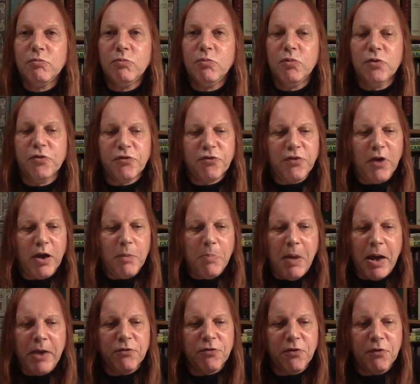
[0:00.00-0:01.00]
wouldn't set your
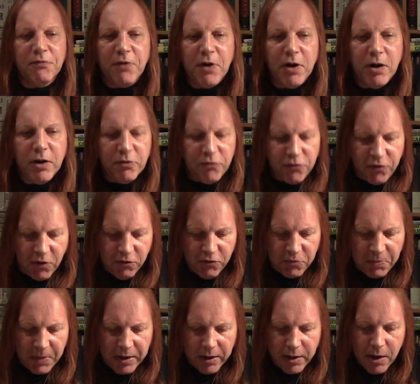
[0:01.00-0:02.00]
pants on fire, so to
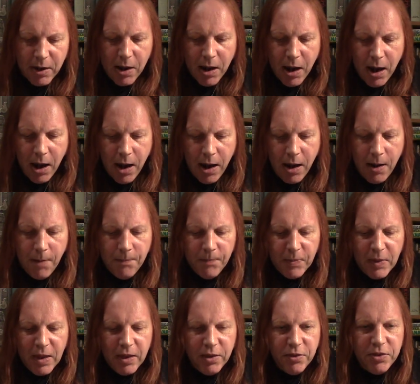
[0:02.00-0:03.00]
speak.
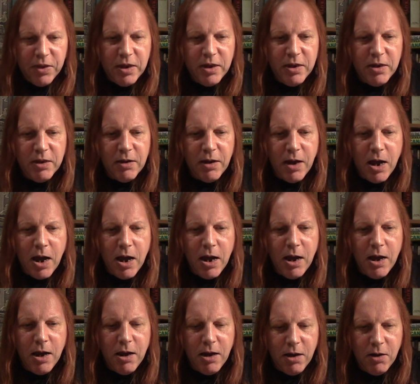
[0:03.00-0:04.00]
Um, the
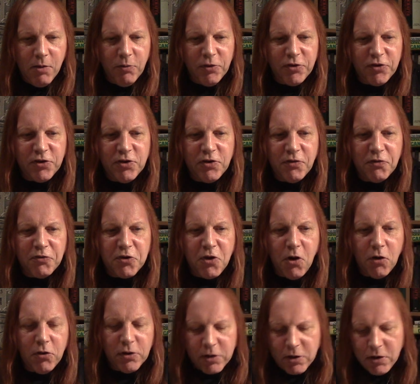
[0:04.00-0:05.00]
uh, Whiskies of
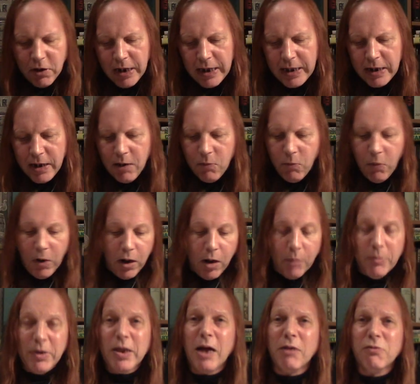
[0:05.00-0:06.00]
Scotland Caol Ila, well,
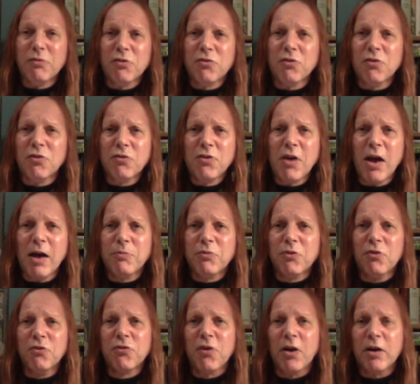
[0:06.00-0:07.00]
I mean, that was just
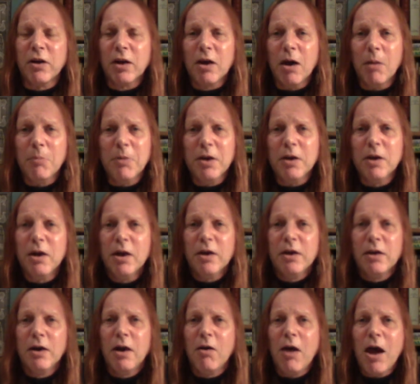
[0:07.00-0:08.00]
absolutely stunning. I mean,
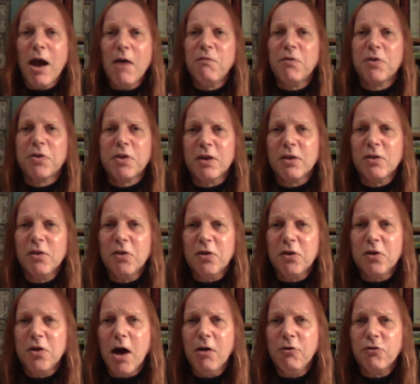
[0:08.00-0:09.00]
you know, everything that
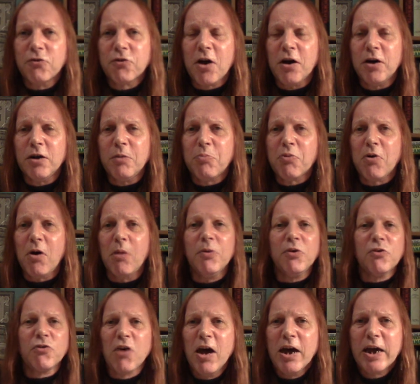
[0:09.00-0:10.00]
the nose kind of
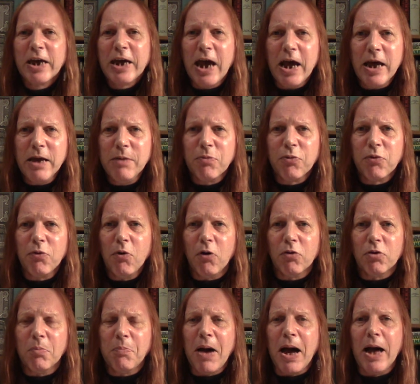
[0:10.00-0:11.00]
promised came through
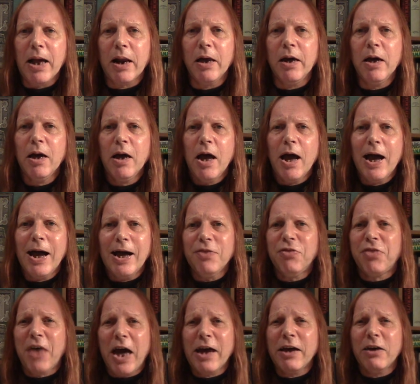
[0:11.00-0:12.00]
on the palate,
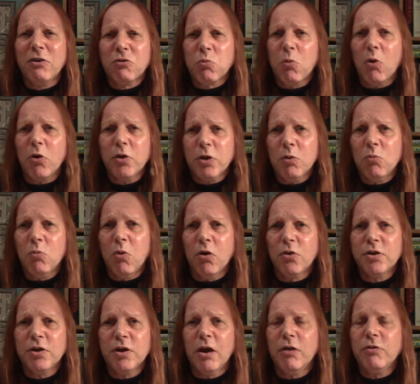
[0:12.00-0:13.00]
and that is what you
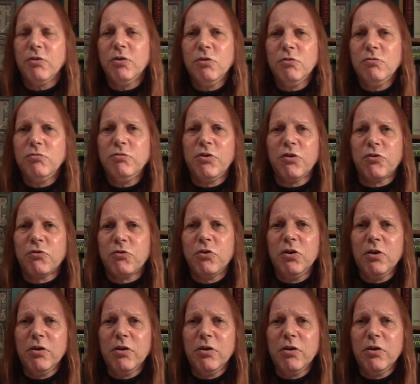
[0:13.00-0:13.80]
want. You know, you, you just,